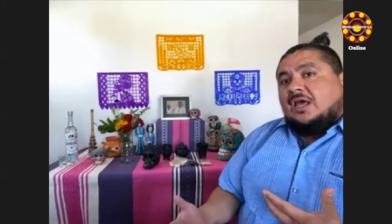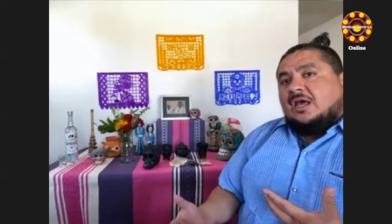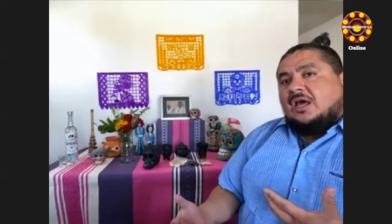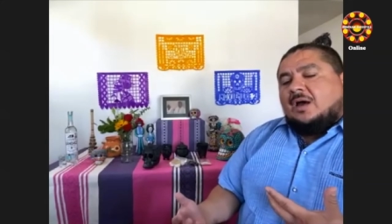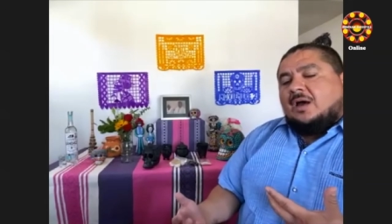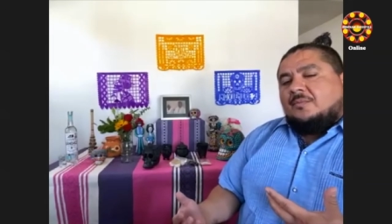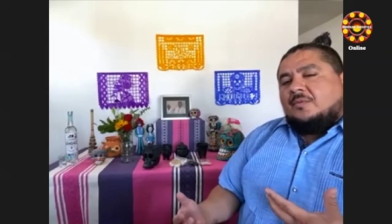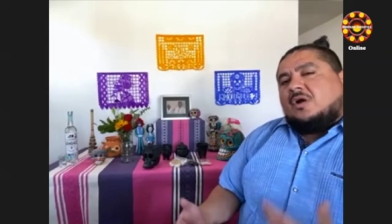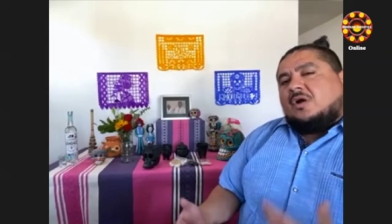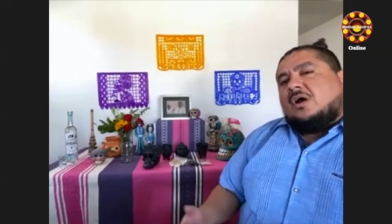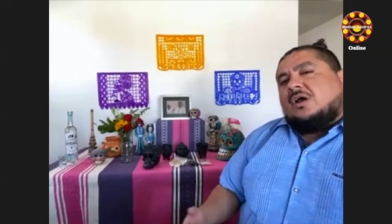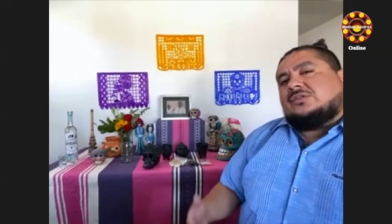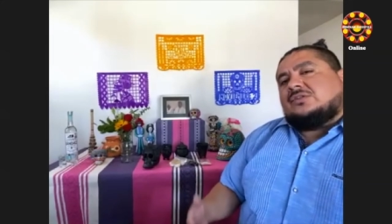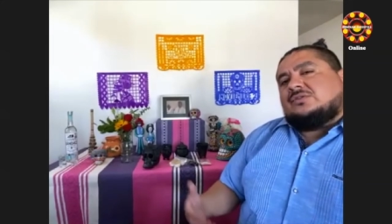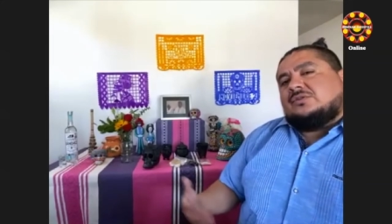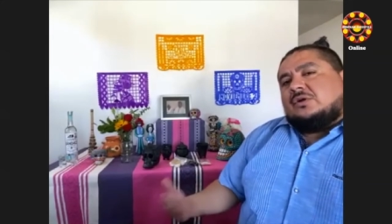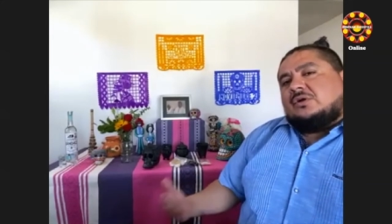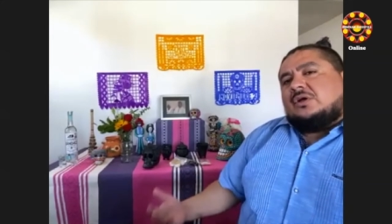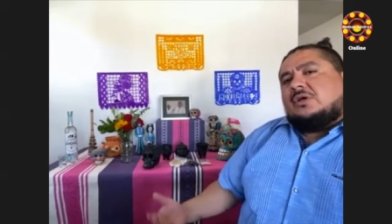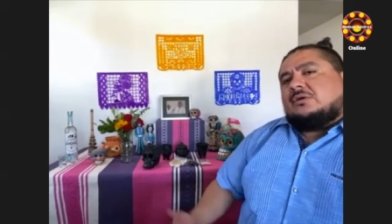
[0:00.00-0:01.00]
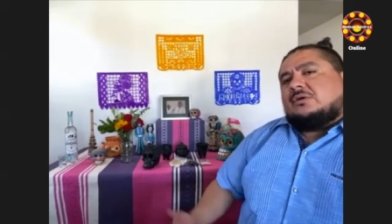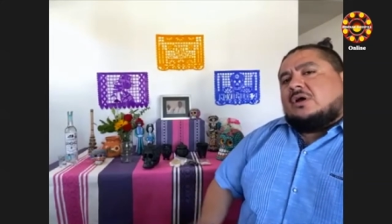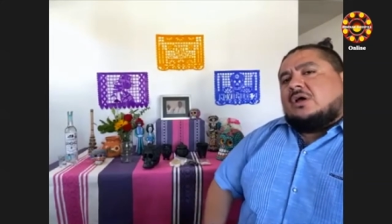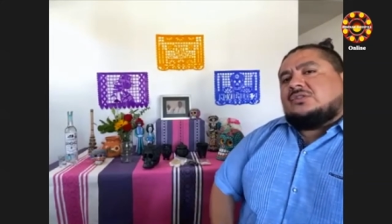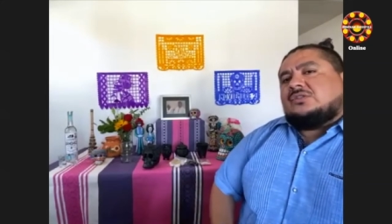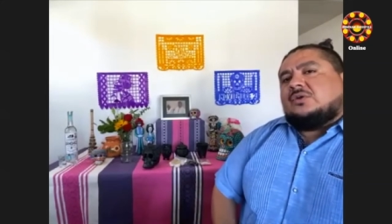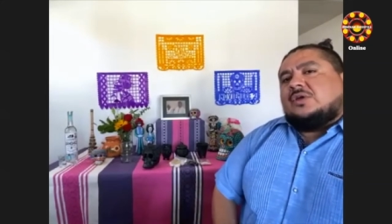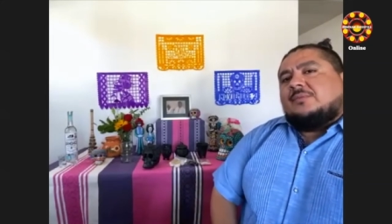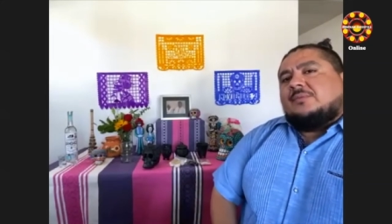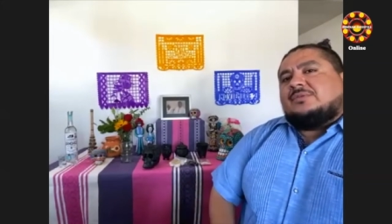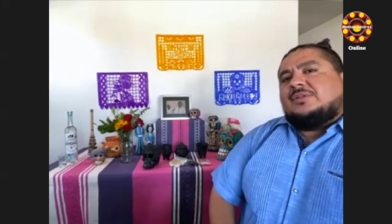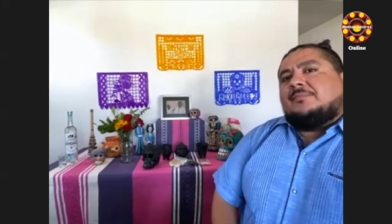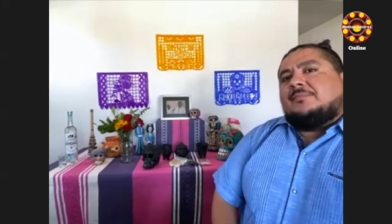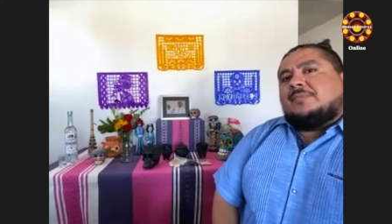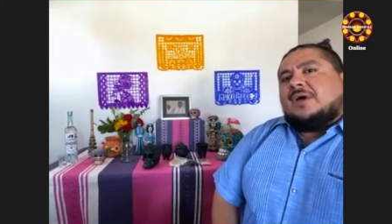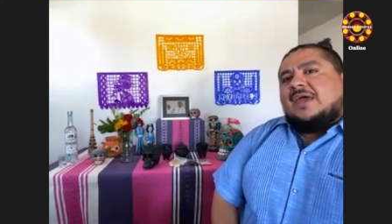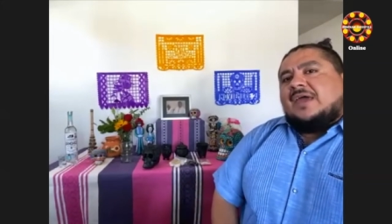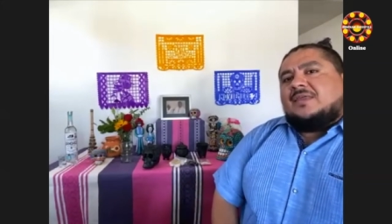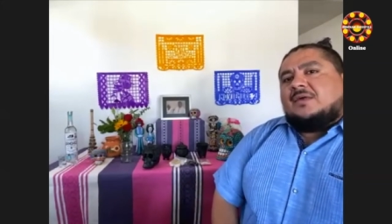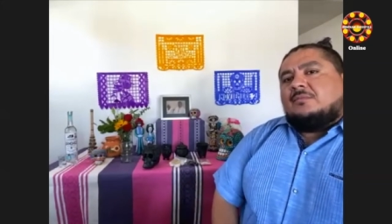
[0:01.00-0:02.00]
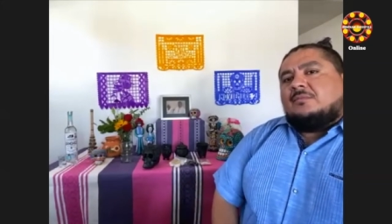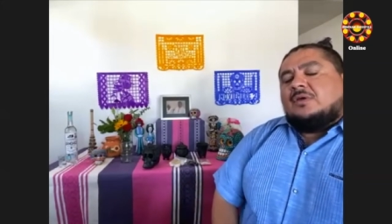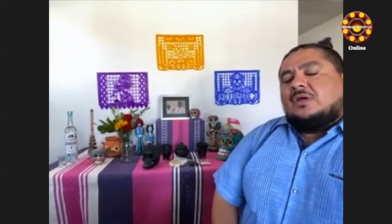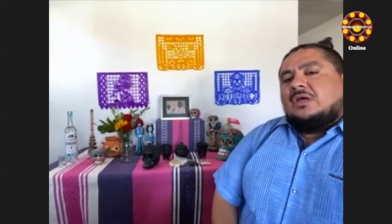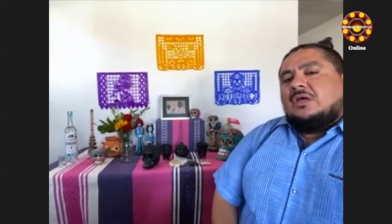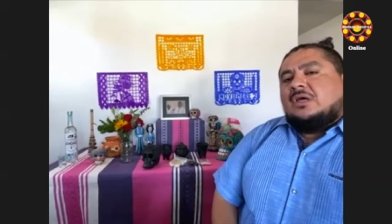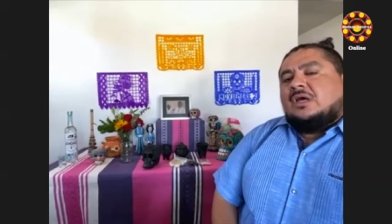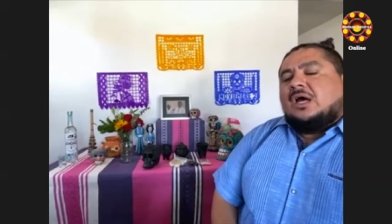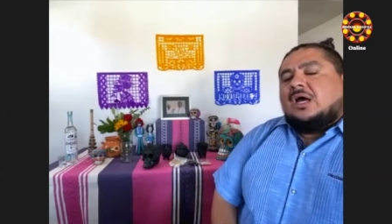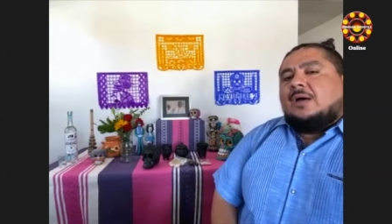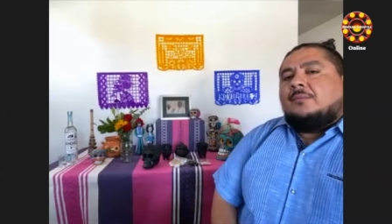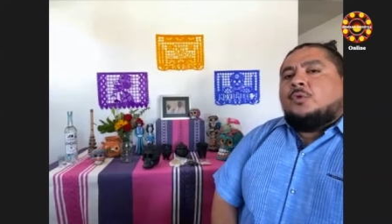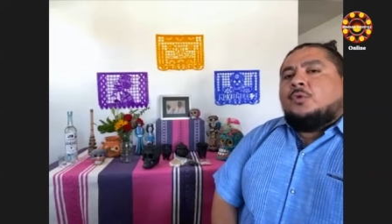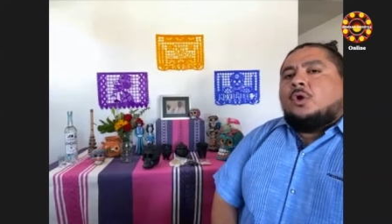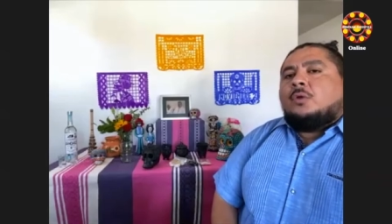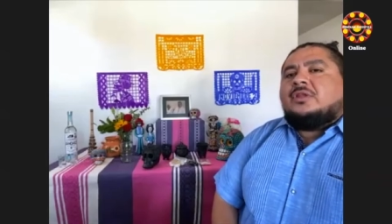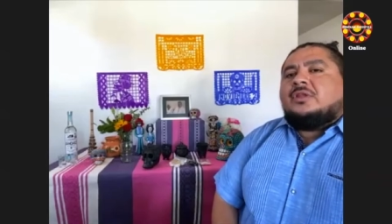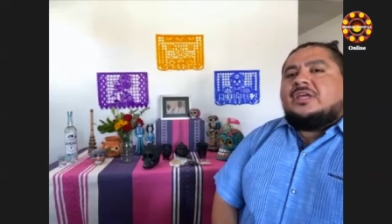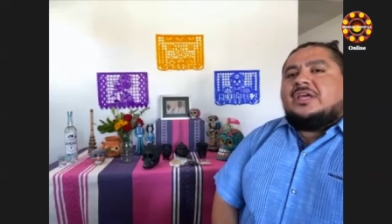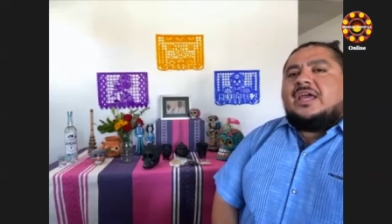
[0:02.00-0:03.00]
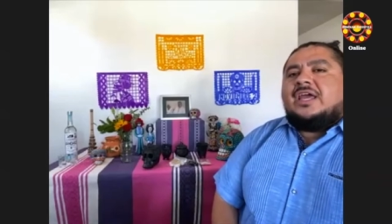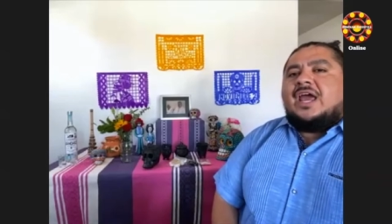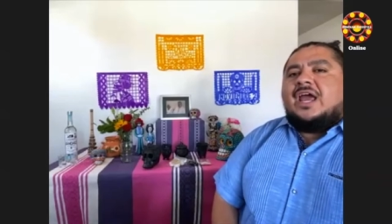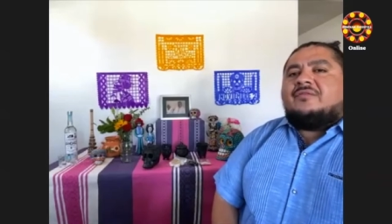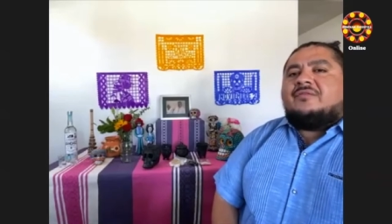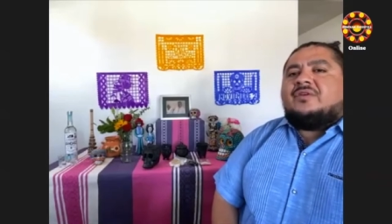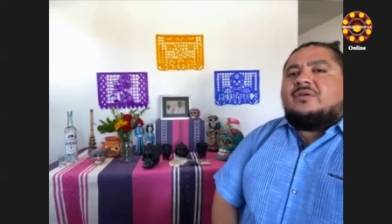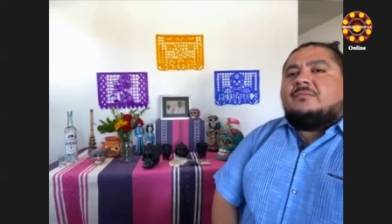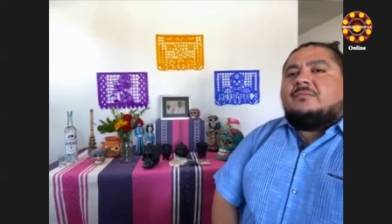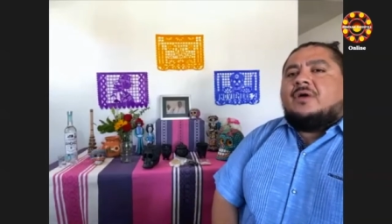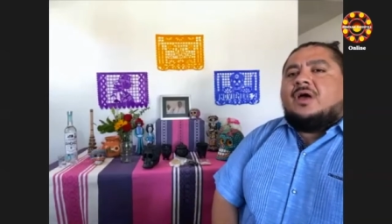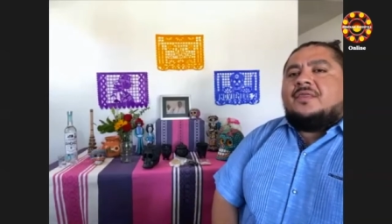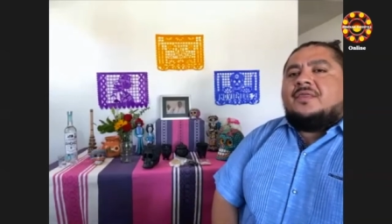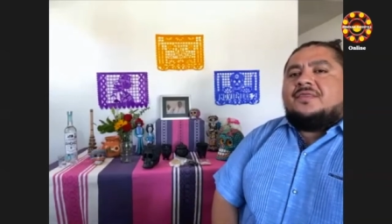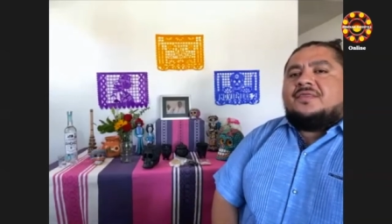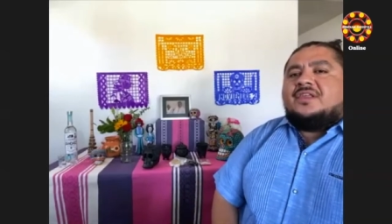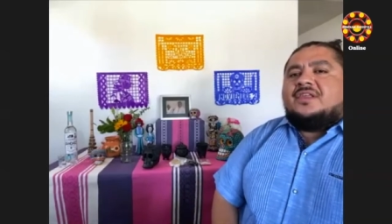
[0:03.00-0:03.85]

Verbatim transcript: um, they're also, you're also able to buy them. Um, normally, every monthly